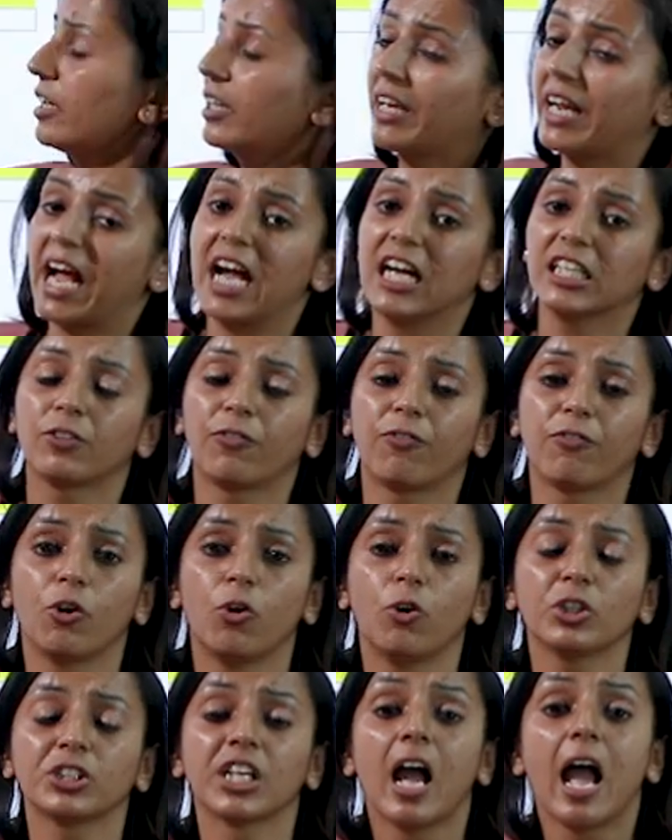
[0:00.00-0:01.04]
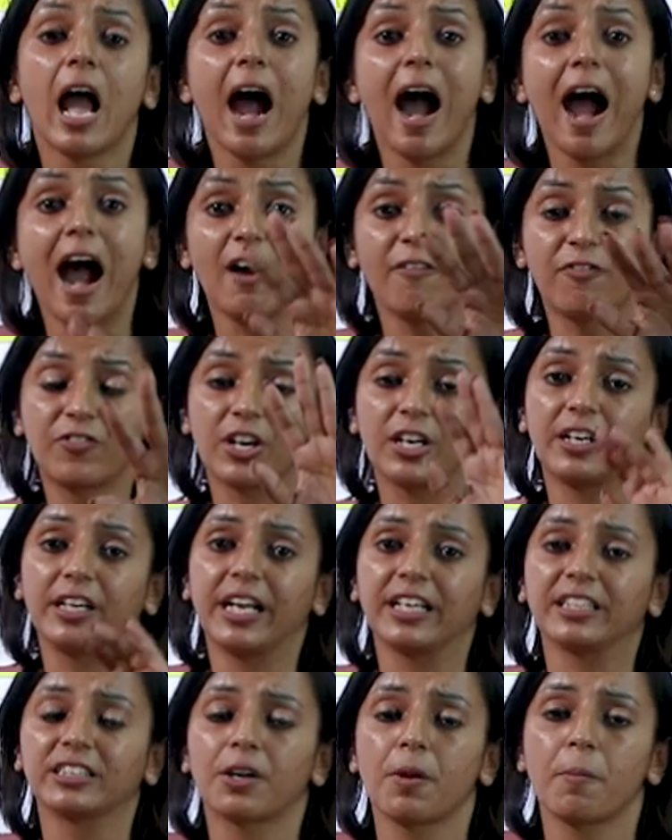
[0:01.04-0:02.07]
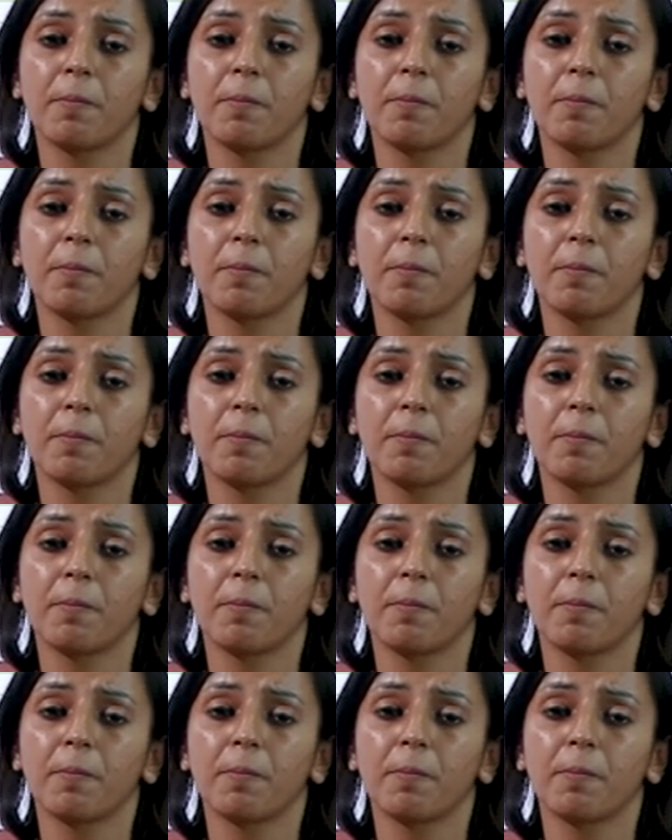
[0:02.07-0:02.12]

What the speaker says: the cash flows after tax.